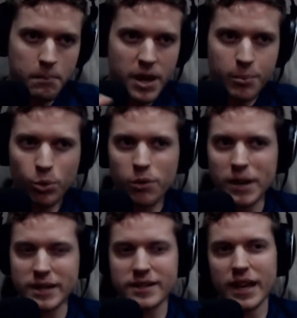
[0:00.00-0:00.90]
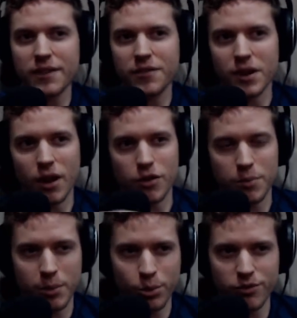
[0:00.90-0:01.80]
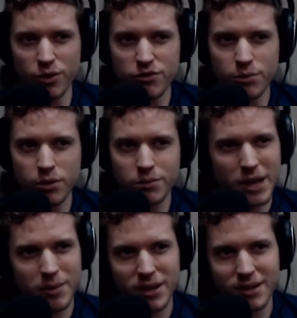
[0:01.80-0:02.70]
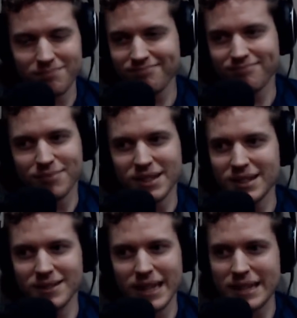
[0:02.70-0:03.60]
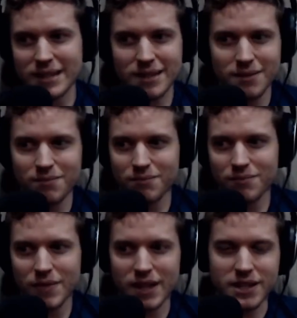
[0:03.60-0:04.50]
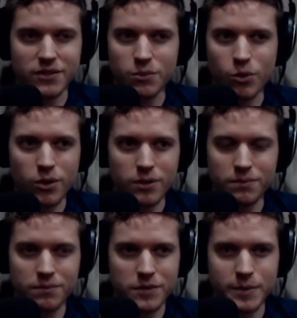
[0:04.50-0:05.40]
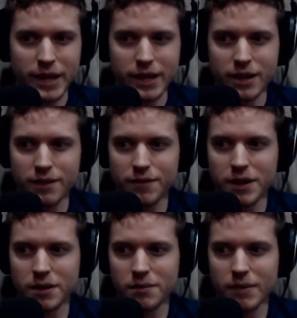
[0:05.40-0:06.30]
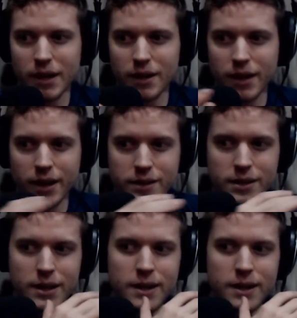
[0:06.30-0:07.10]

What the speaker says: people were made safe and other people were vulnerable, maybe. But that's even more speculative than anything else.